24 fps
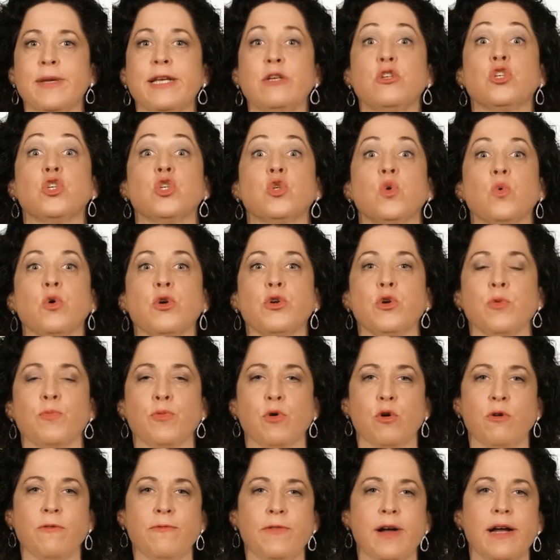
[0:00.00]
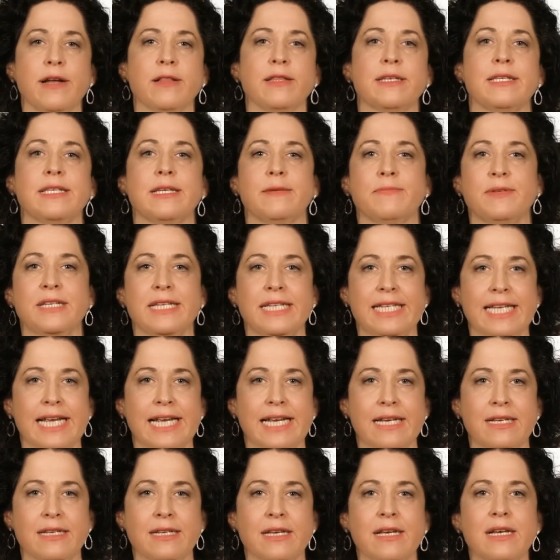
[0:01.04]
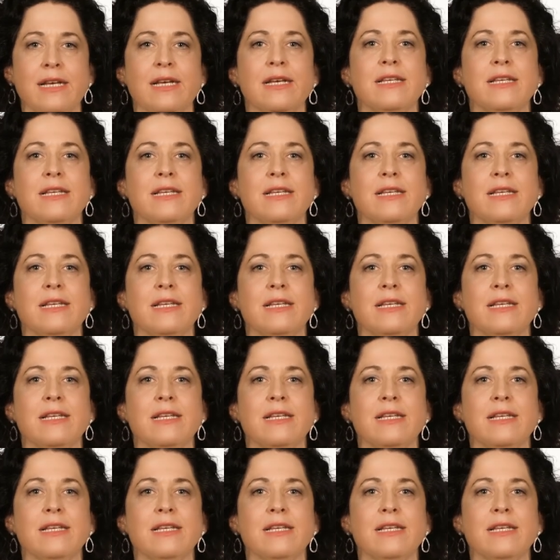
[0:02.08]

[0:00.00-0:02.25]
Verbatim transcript: make sure your profile is up to date,